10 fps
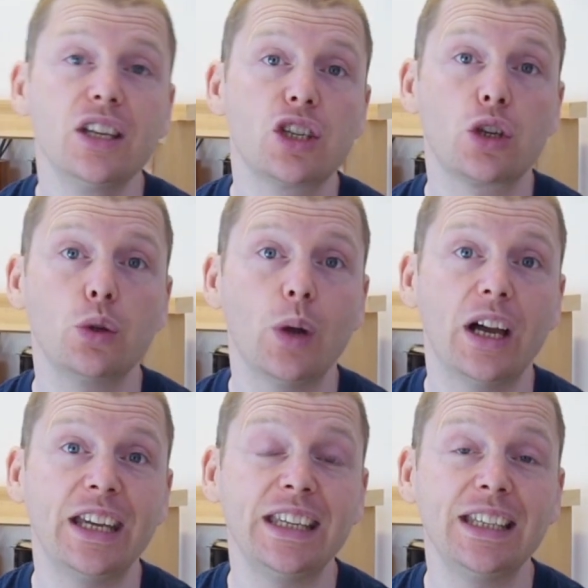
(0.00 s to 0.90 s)
to
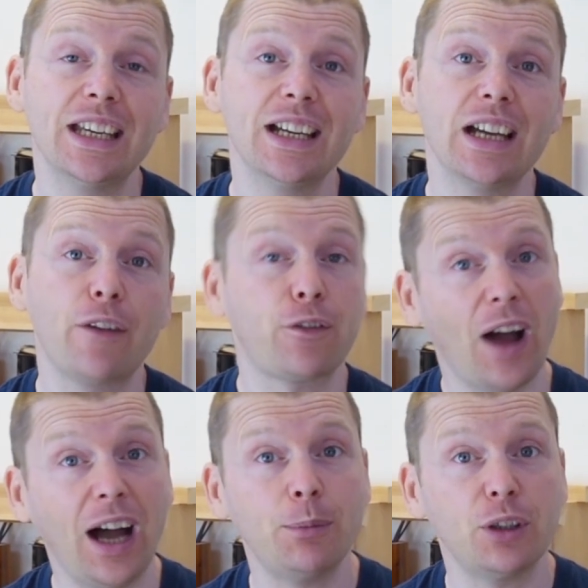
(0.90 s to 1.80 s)
a
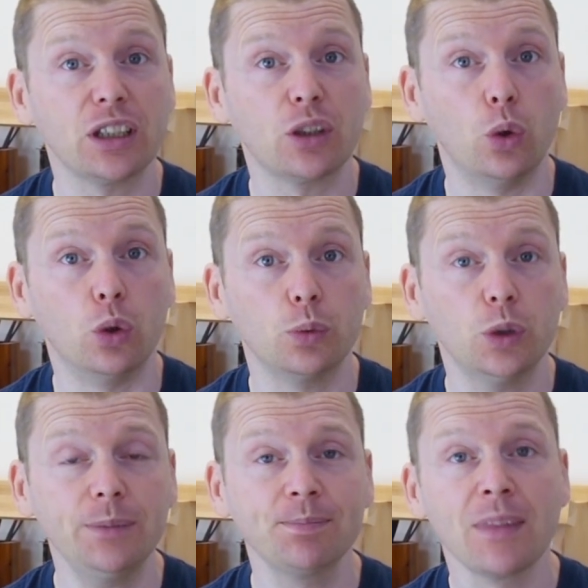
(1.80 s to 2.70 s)
farmer in
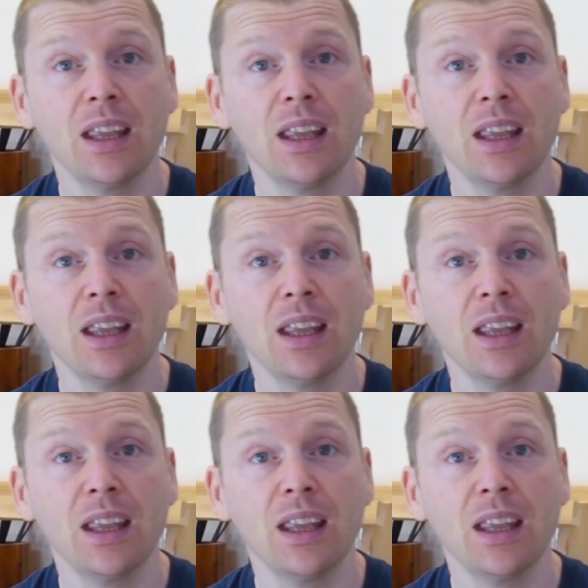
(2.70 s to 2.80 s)
Cornwall.